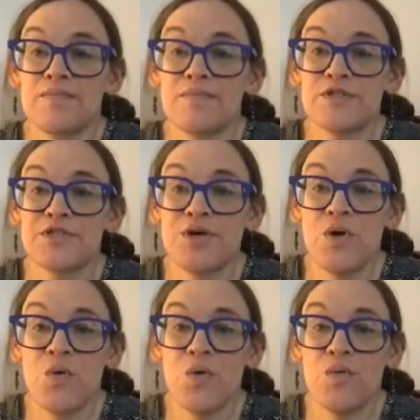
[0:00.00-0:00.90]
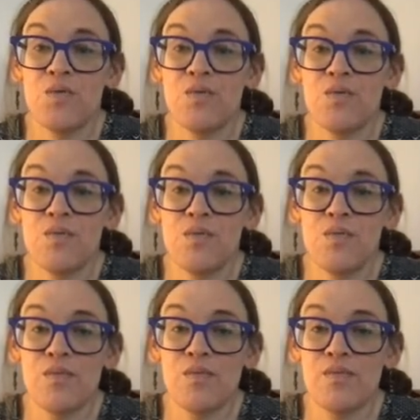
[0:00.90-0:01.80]
So
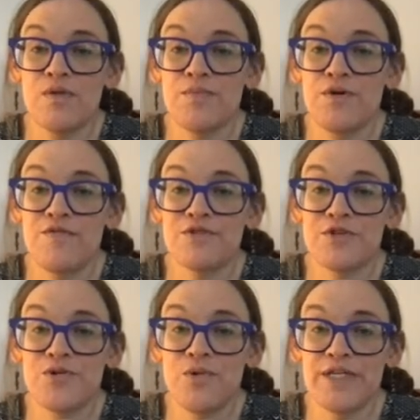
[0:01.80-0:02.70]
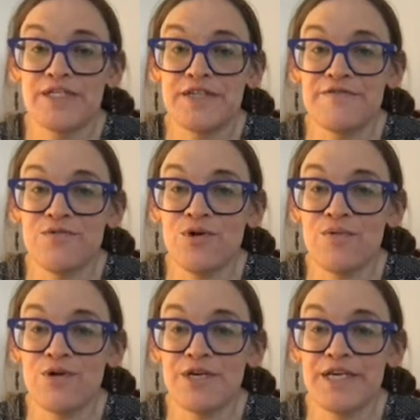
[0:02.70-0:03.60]
the moves are queen
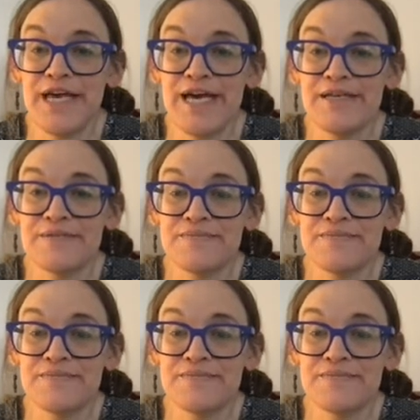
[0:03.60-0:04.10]
c4, rook e8,